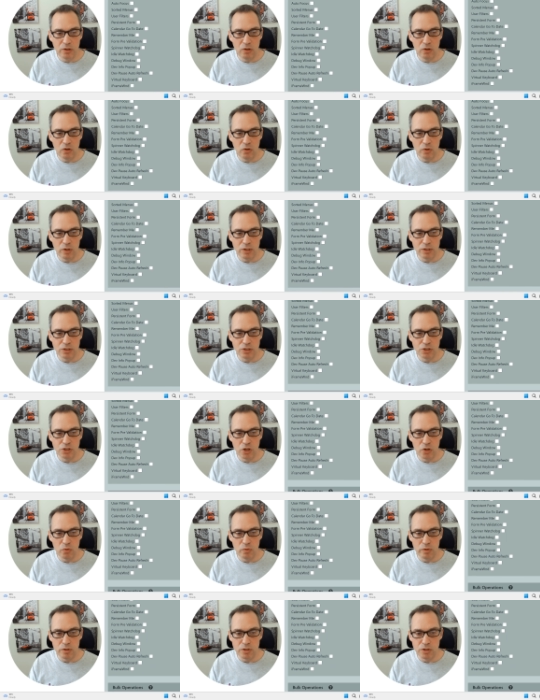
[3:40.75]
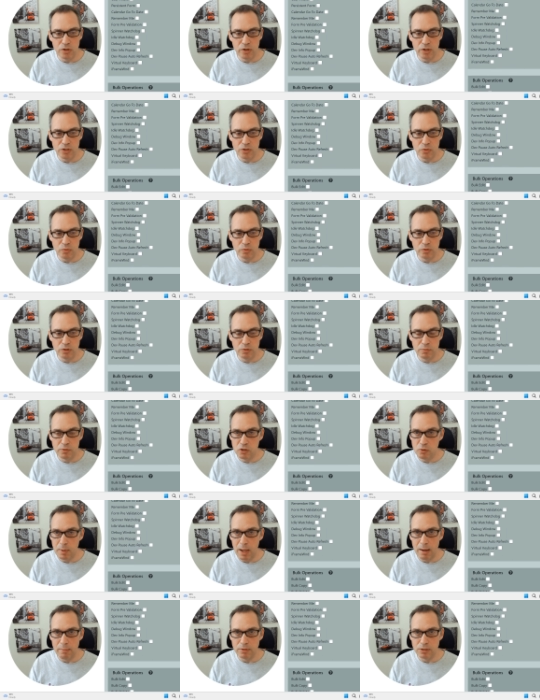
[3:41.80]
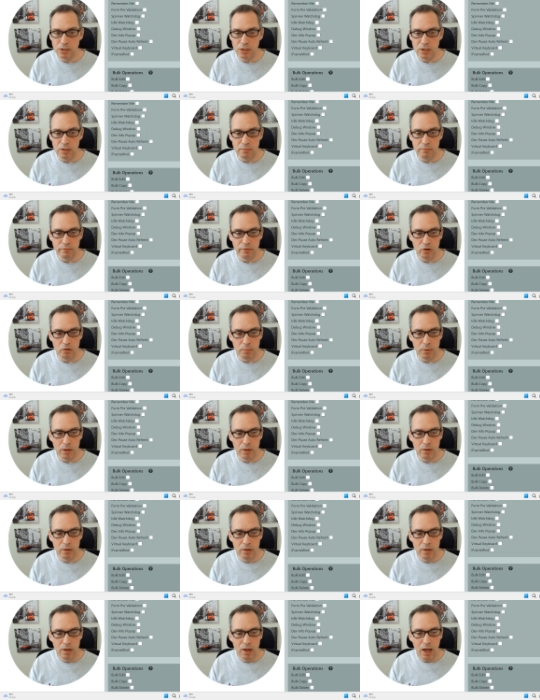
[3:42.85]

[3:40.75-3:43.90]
you need to show the title to be able to see the info bar